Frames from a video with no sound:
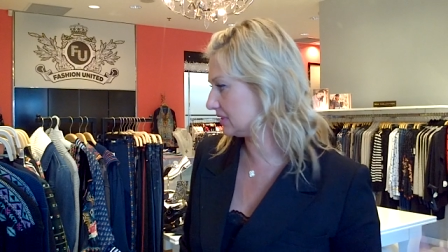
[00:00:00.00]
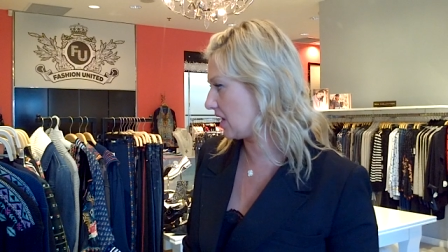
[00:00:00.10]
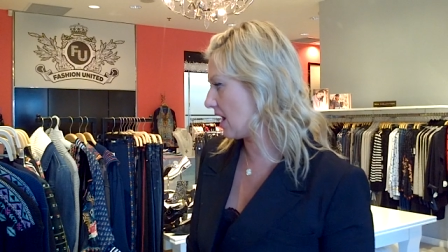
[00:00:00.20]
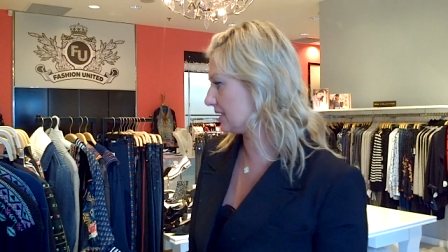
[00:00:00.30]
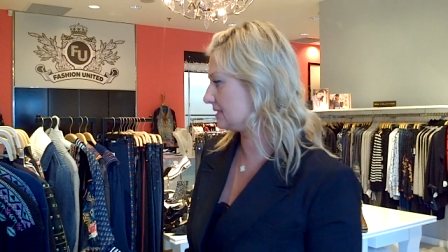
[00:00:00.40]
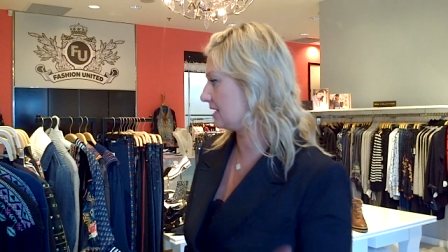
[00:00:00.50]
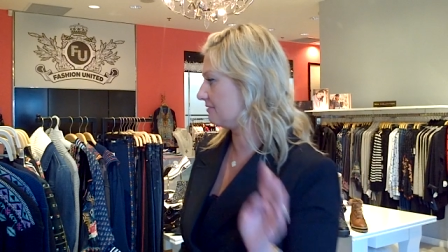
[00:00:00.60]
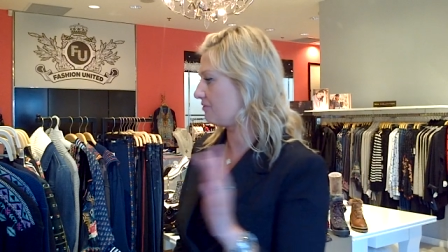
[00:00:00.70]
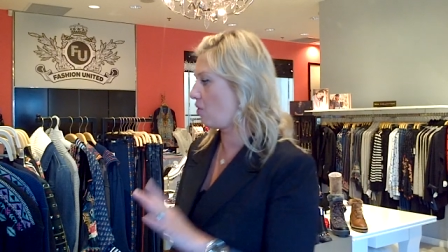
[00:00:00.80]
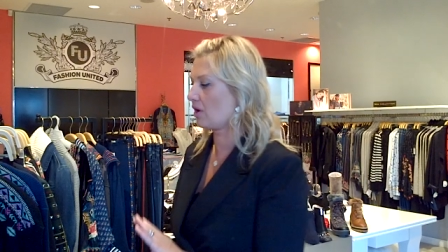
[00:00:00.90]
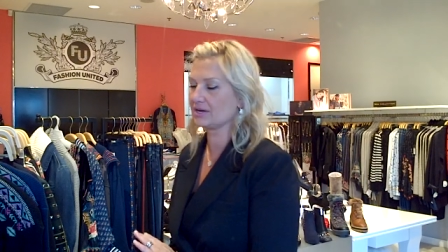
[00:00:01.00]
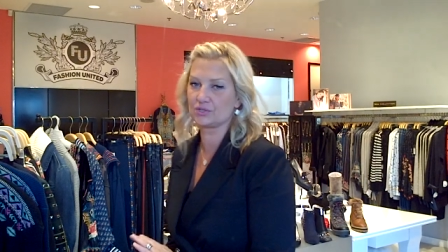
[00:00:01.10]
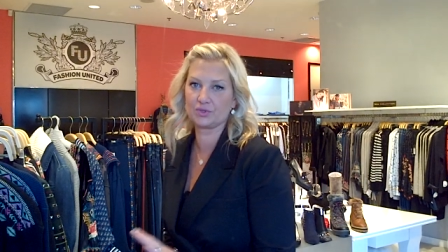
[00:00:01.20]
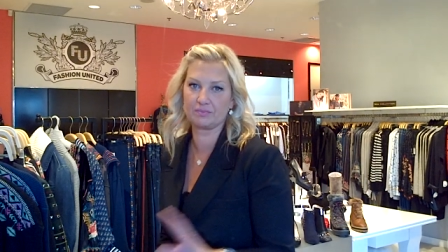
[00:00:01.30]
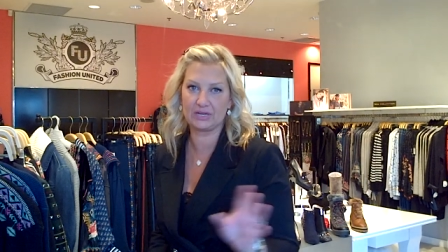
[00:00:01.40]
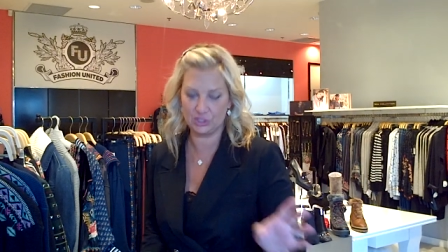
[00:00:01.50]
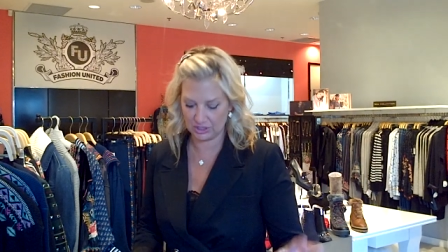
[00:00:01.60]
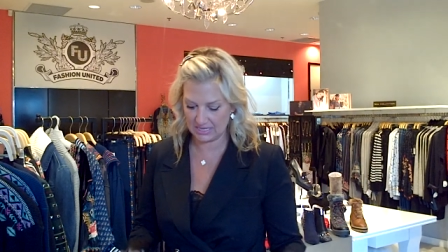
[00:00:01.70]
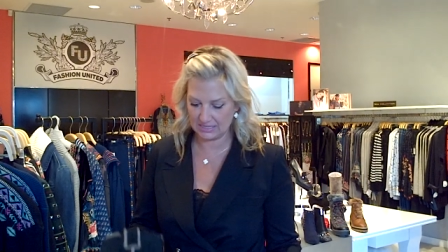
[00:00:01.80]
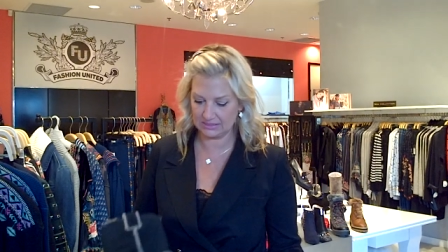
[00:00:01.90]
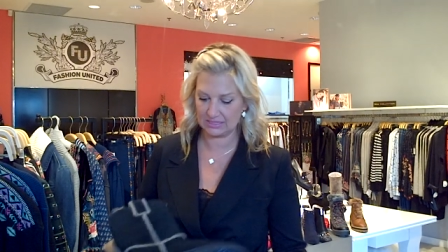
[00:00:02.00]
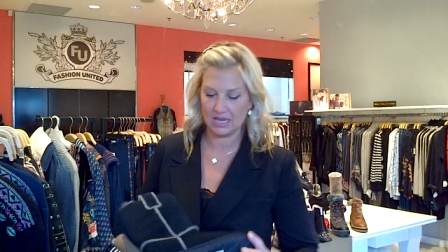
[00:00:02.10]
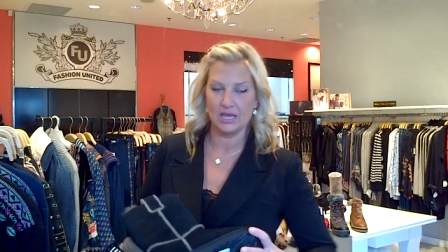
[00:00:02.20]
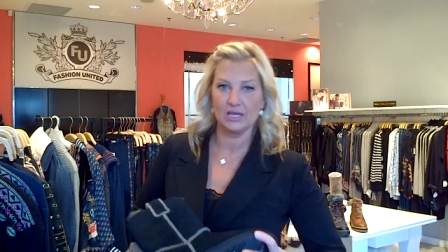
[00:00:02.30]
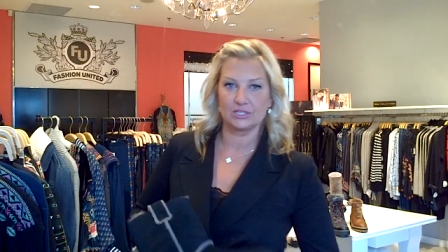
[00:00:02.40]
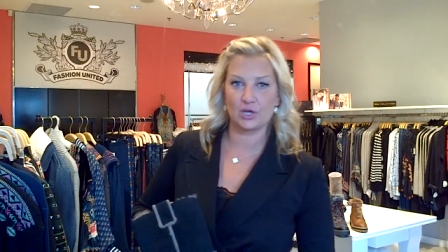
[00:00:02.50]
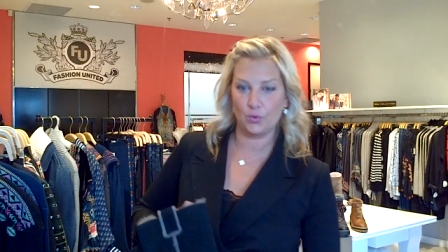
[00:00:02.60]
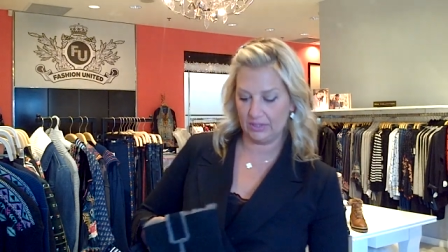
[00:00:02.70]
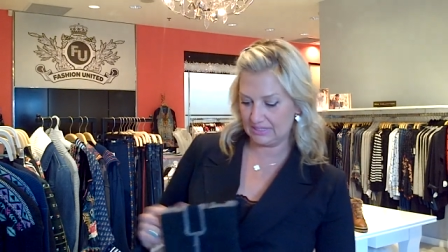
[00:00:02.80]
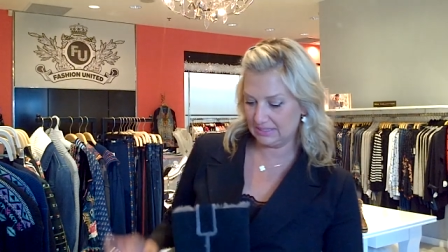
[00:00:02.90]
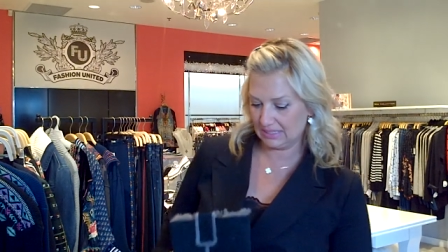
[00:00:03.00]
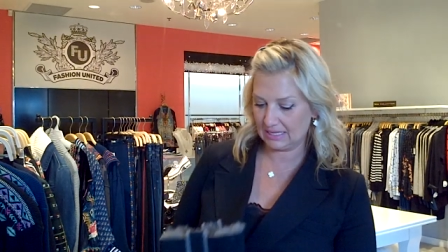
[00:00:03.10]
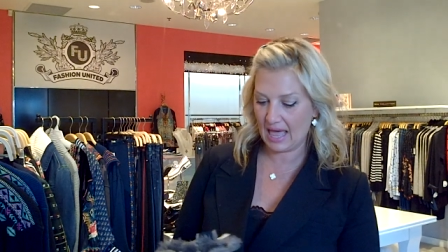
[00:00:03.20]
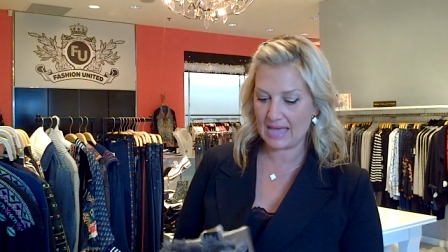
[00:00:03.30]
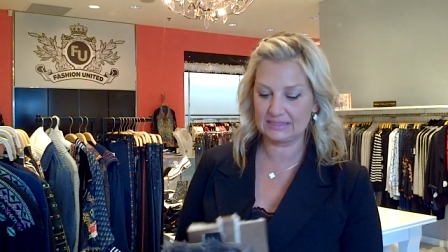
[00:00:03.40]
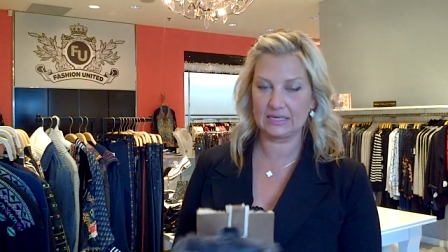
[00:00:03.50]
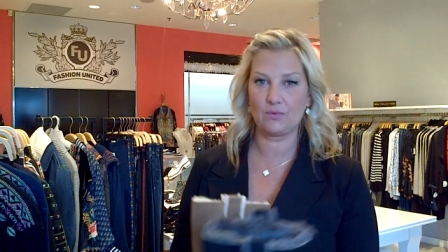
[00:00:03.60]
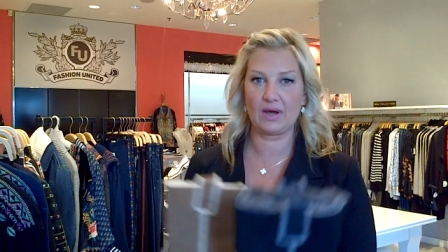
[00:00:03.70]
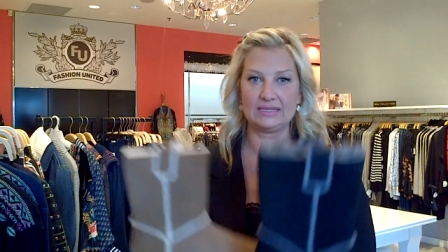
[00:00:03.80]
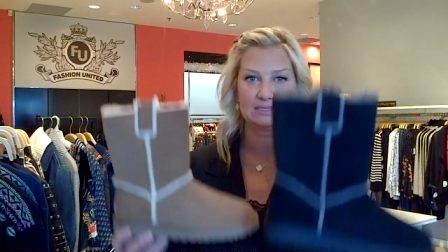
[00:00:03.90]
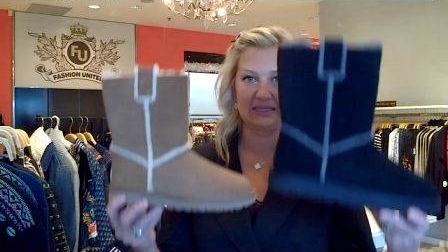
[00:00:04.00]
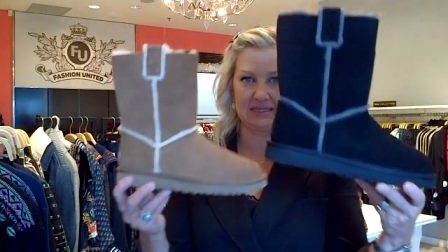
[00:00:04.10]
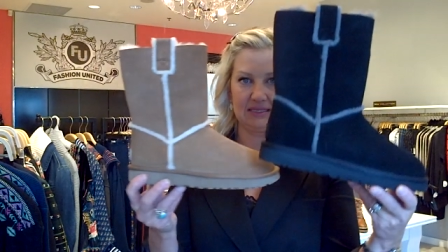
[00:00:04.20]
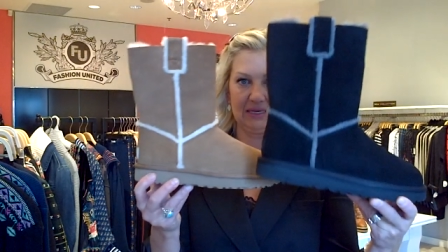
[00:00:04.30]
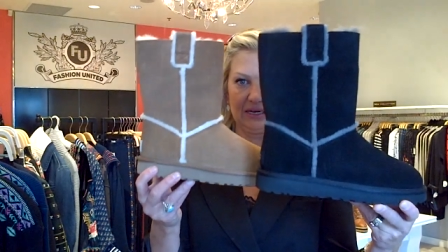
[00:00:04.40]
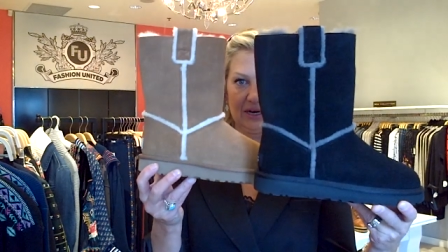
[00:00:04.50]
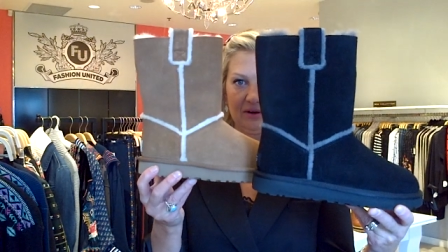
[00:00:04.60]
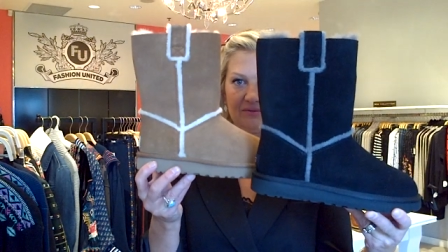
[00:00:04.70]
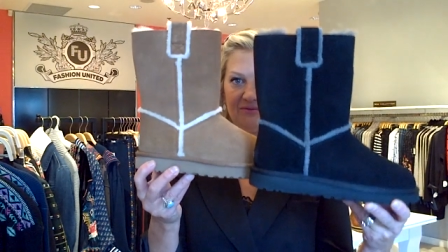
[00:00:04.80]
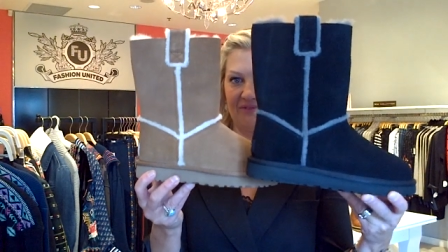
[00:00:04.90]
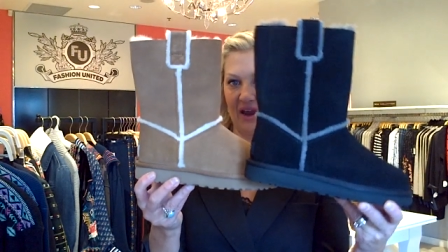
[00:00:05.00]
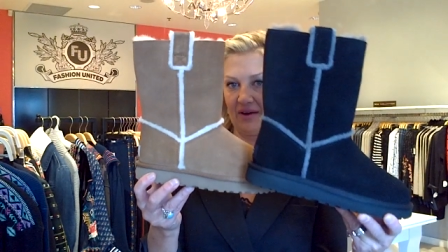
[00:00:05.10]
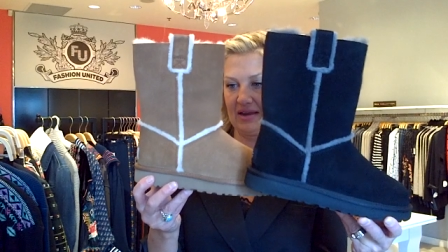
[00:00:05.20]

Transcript: socks and, of course, with my jeans. So we did the classic ones this year, very